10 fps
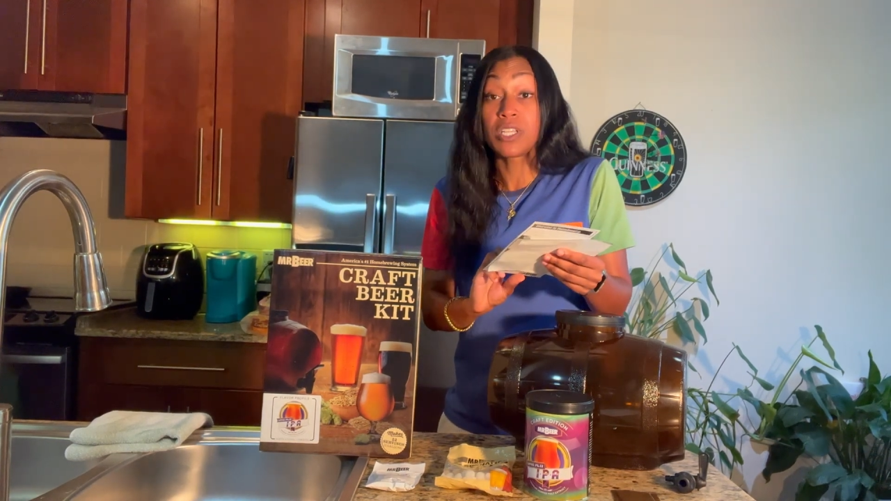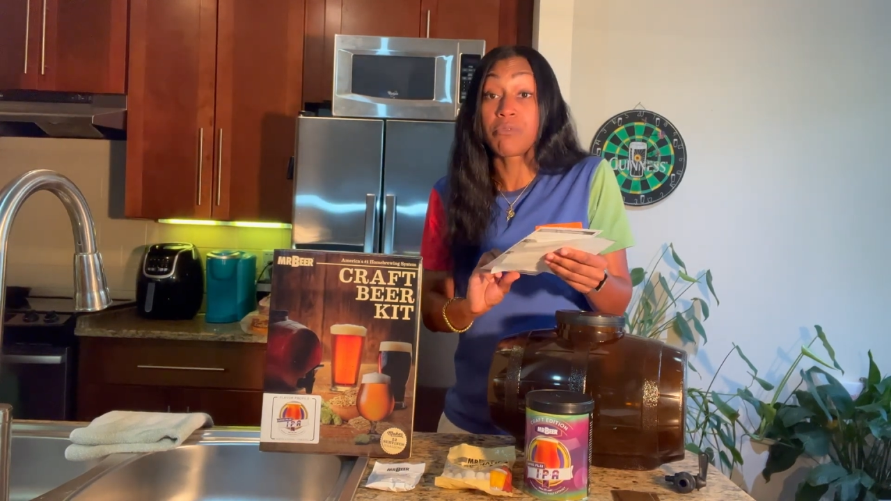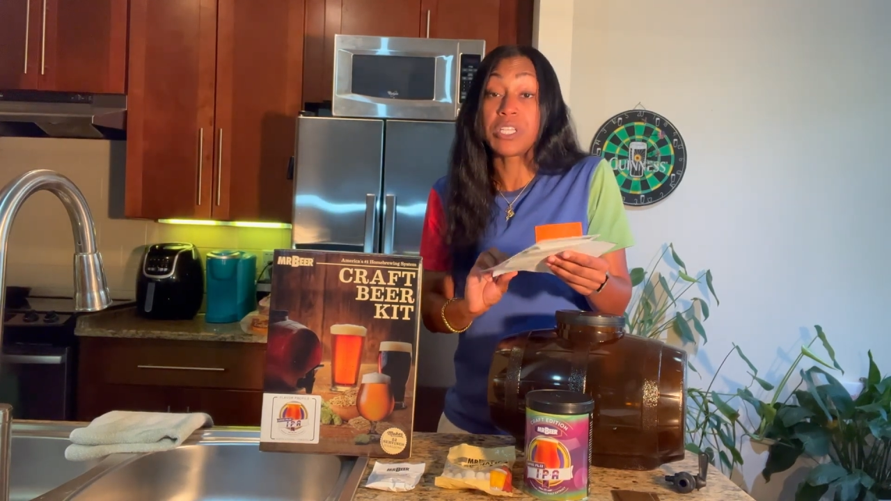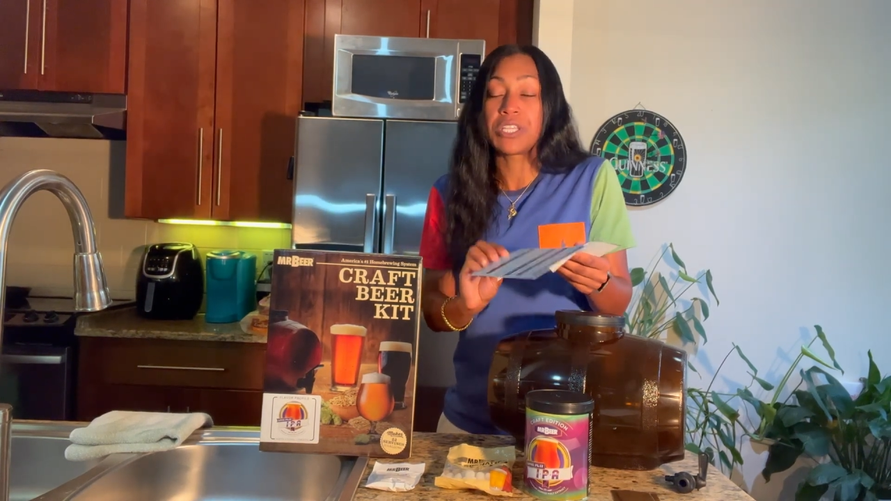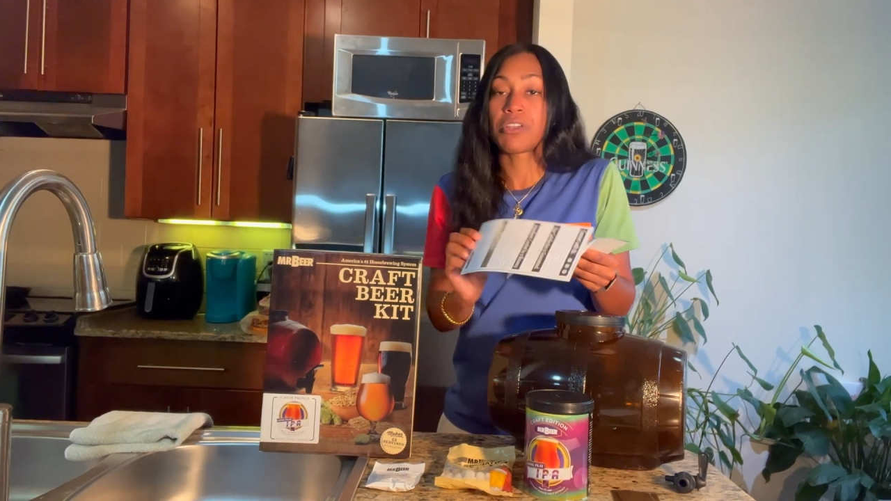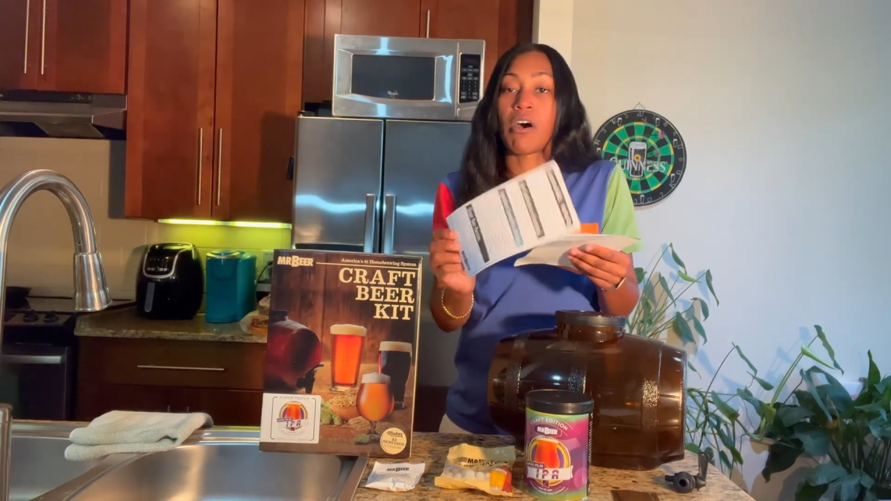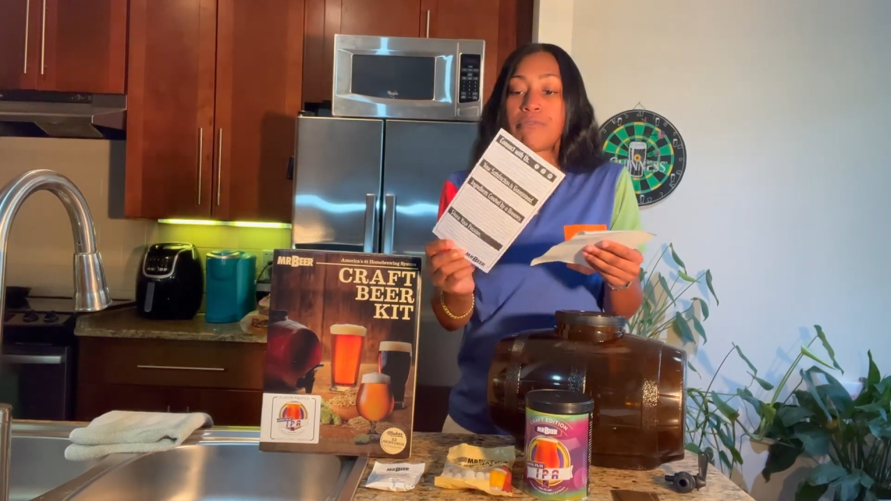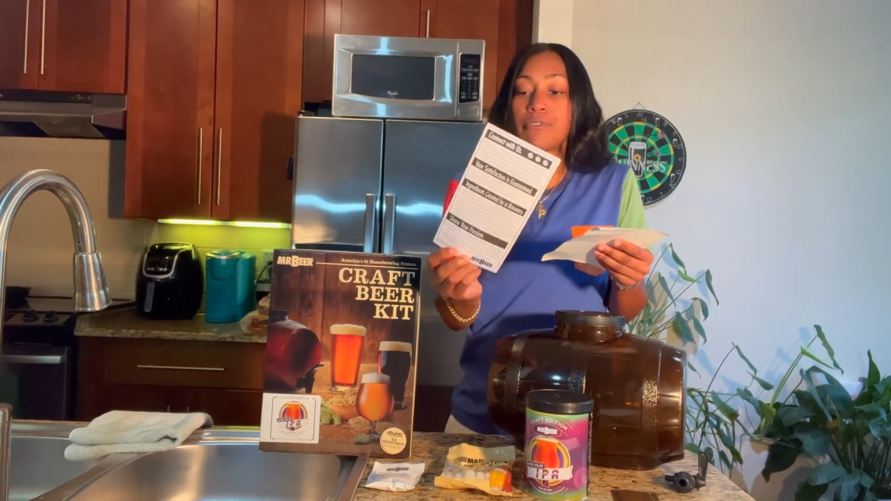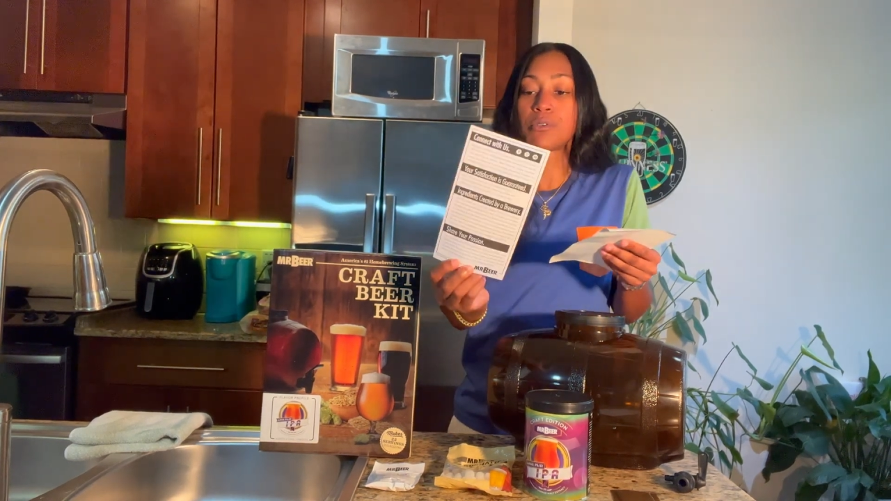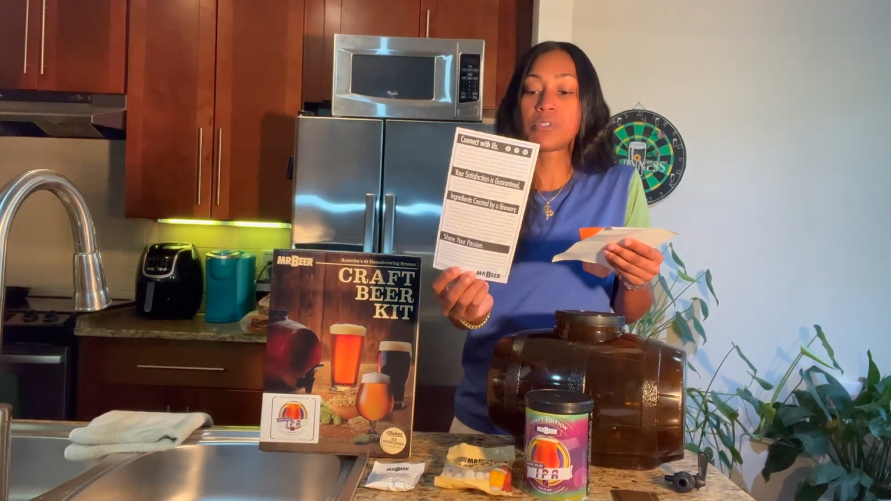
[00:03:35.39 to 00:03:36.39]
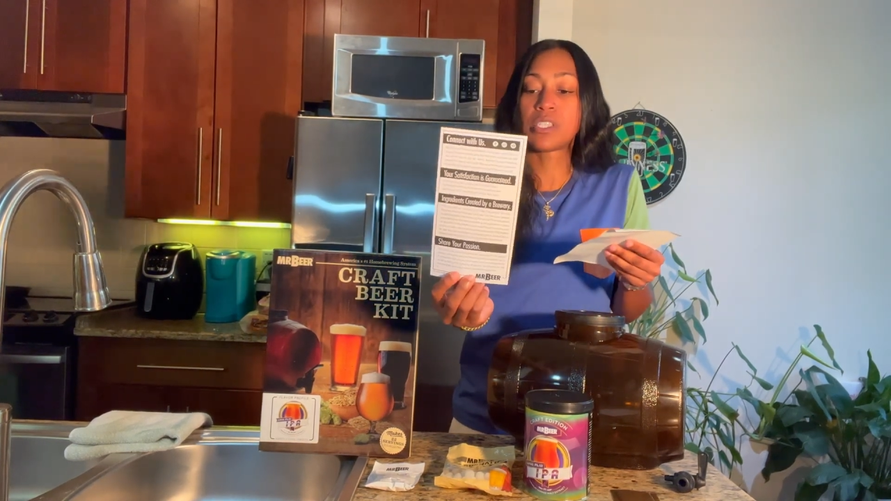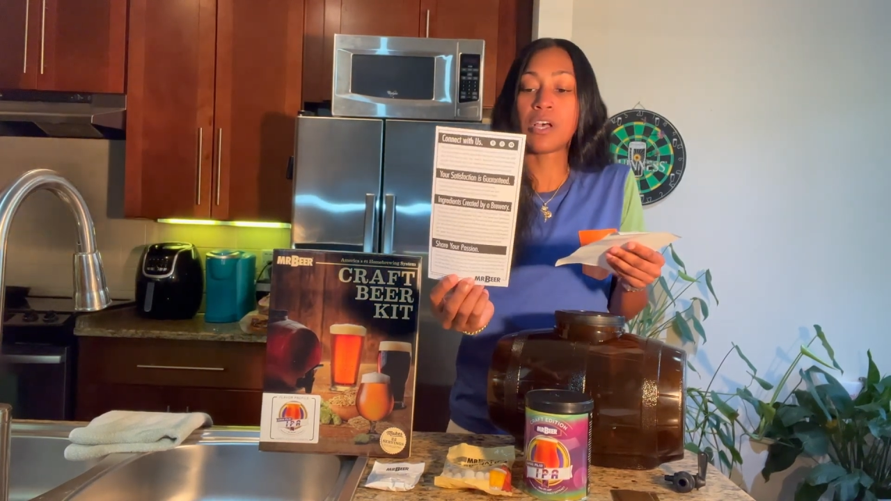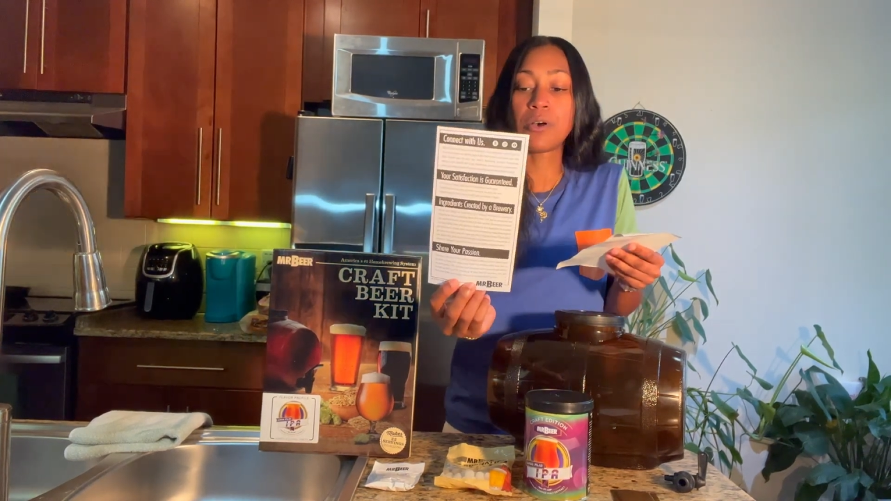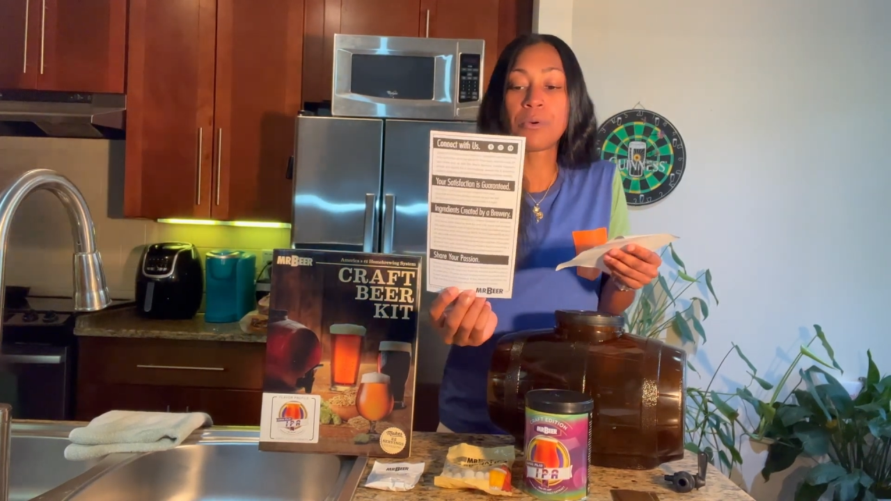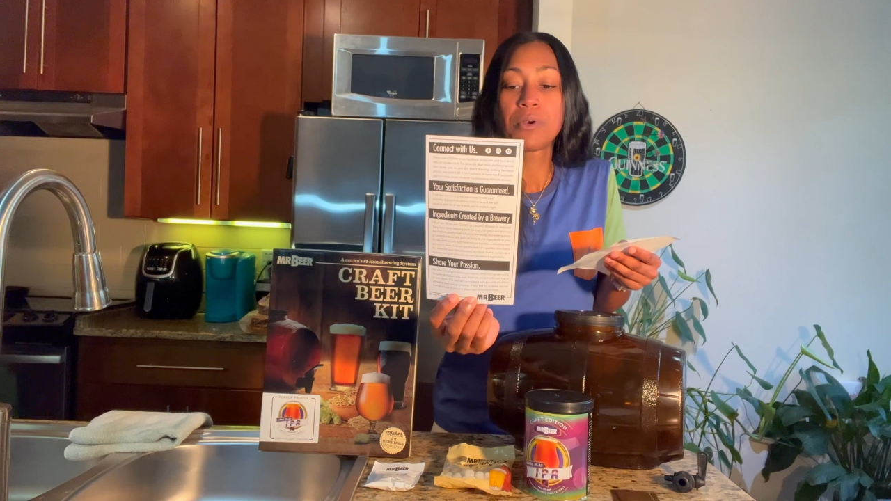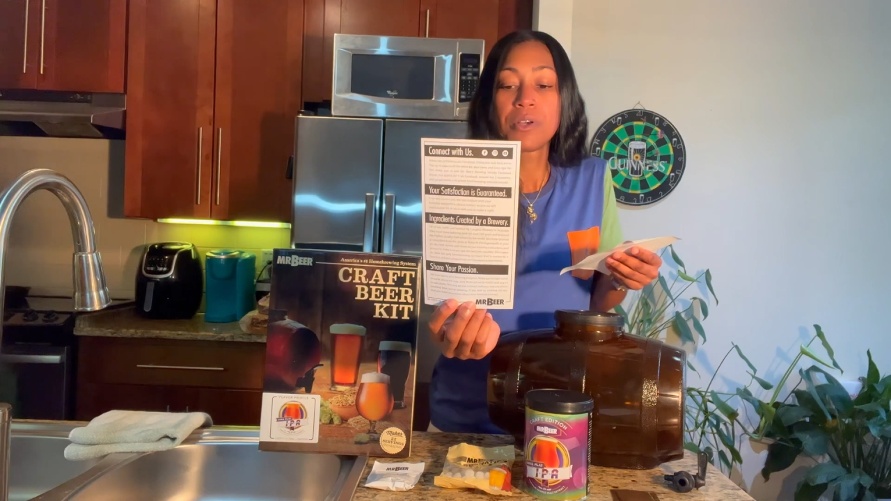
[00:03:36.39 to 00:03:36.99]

really thoughtful. So